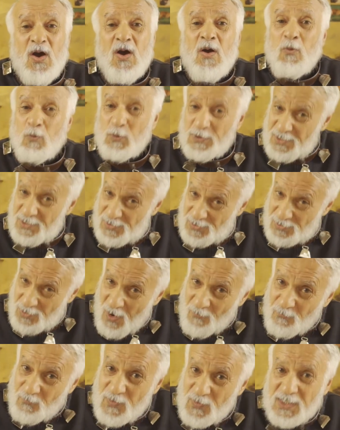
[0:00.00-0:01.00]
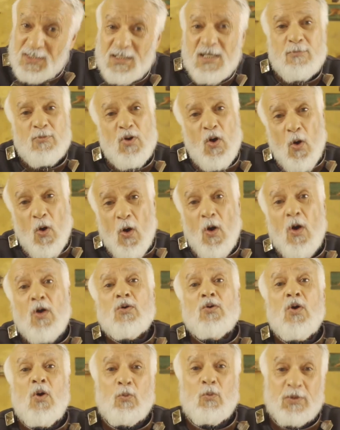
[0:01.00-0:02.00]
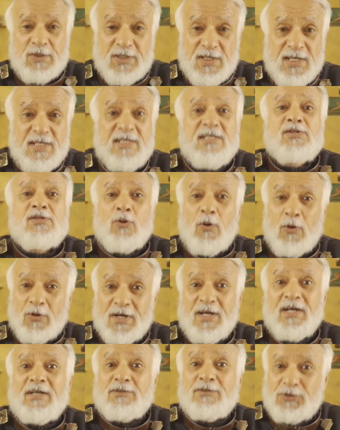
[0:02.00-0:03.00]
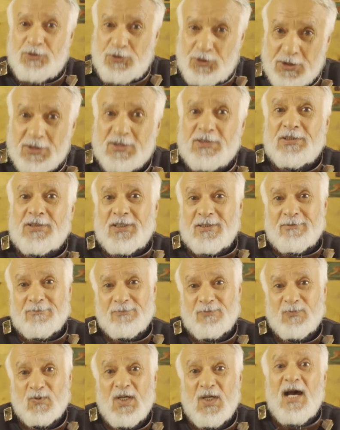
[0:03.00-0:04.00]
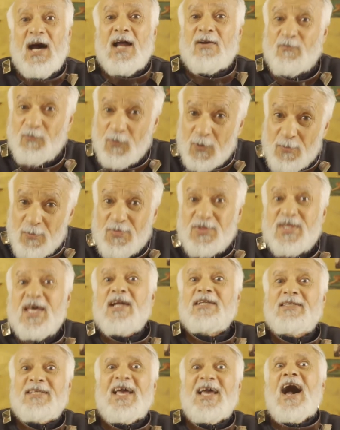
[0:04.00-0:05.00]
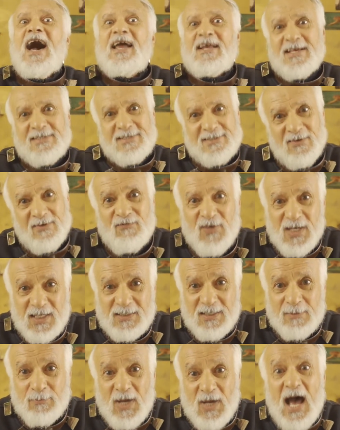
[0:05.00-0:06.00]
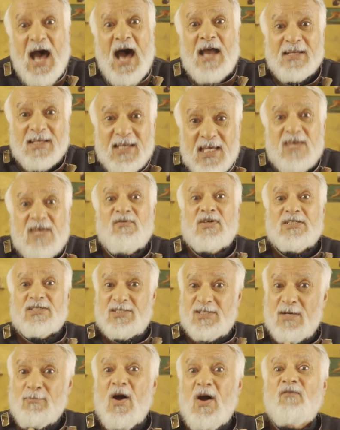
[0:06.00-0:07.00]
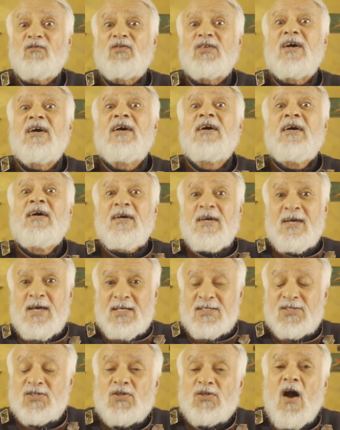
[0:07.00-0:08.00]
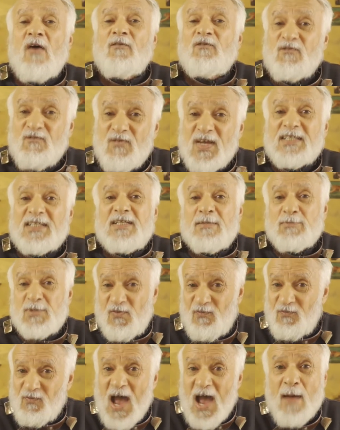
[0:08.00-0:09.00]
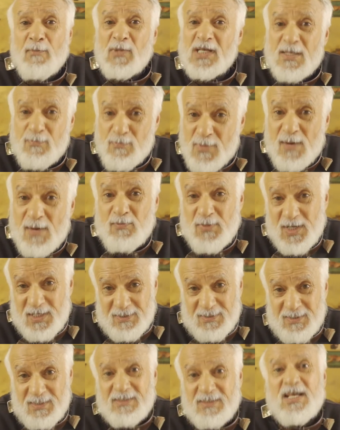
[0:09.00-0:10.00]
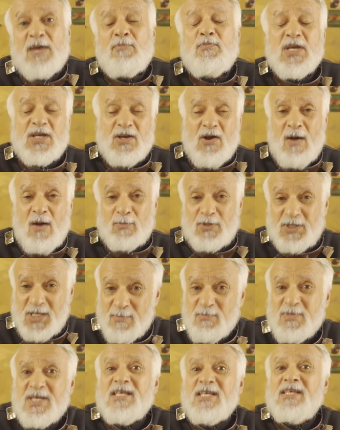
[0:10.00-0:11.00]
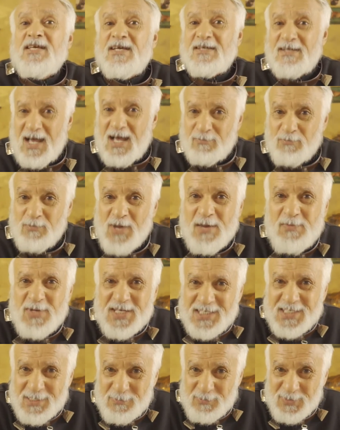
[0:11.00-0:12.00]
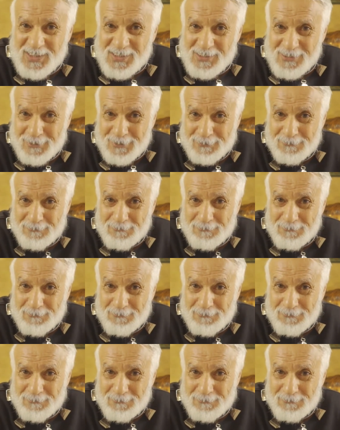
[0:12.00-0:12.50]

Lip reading: with the soft victim, or with his or her children. And from there, they harass the victim. And even some of the soft victim's family member, they become chameleon and baby chameleon.